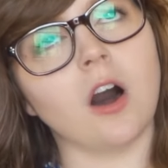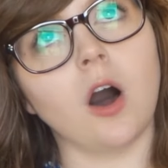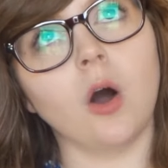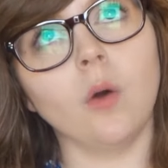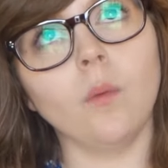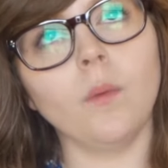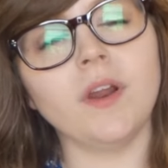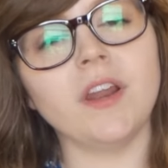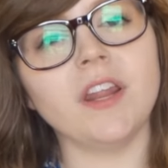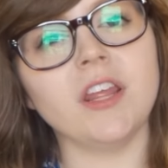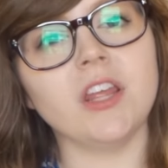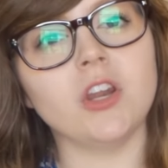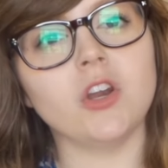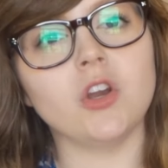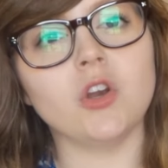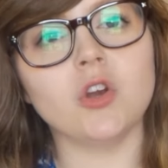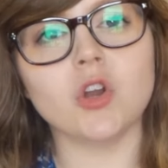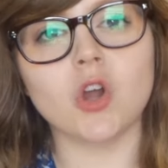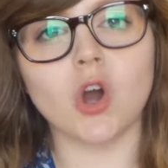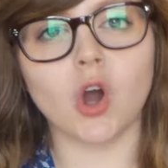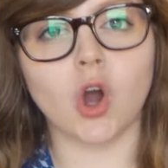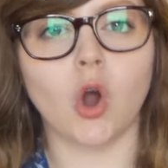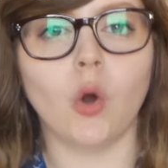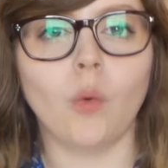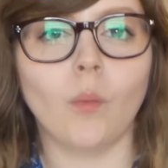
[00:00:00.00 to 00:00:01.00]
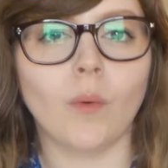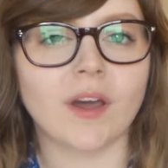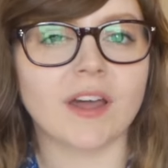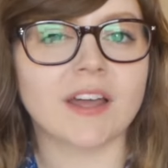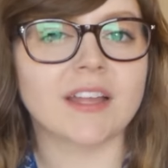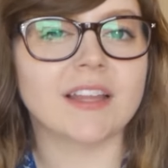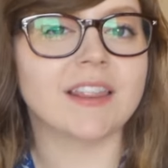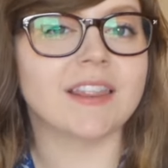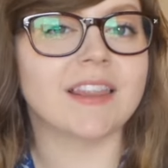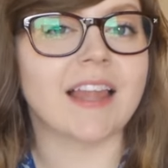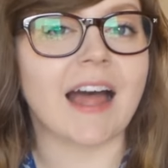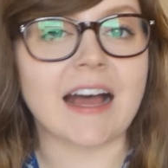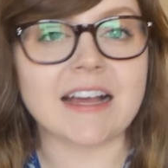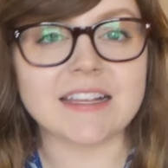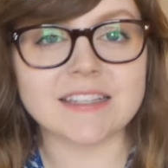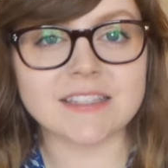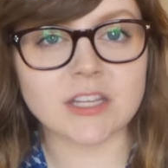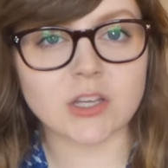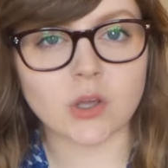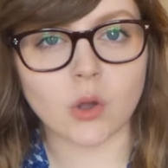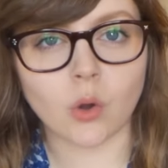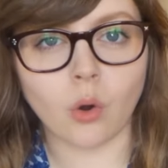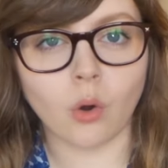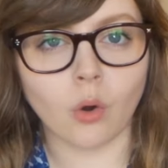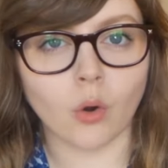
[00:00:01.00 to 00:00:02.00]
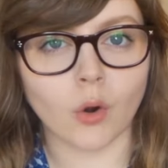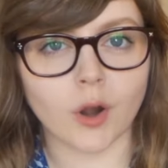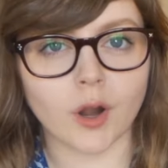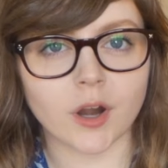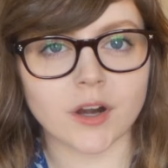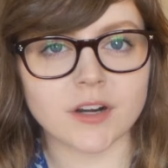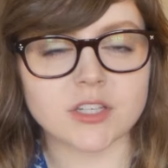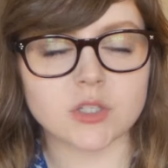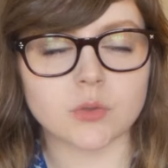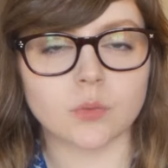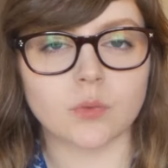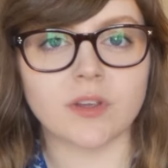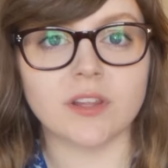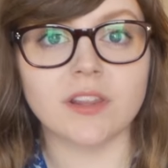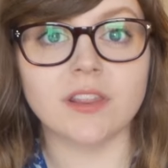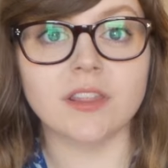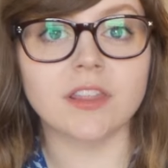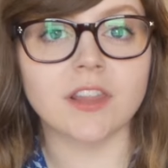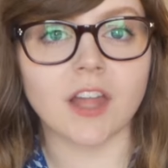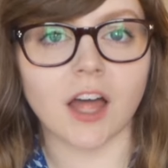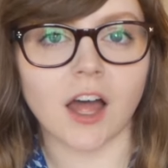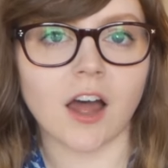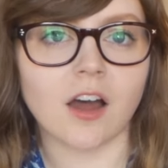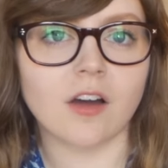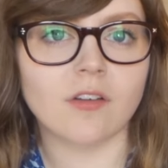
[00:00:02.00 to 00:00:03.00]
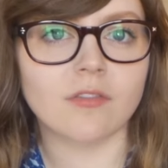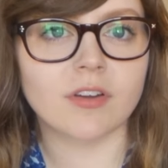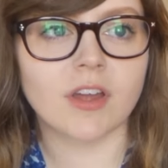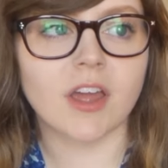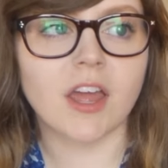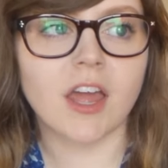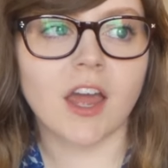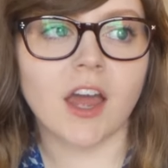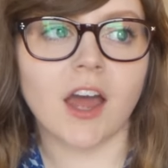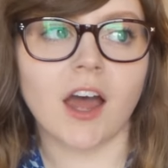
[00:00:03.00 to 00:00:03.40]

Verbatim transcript: already know what classic horrors we love.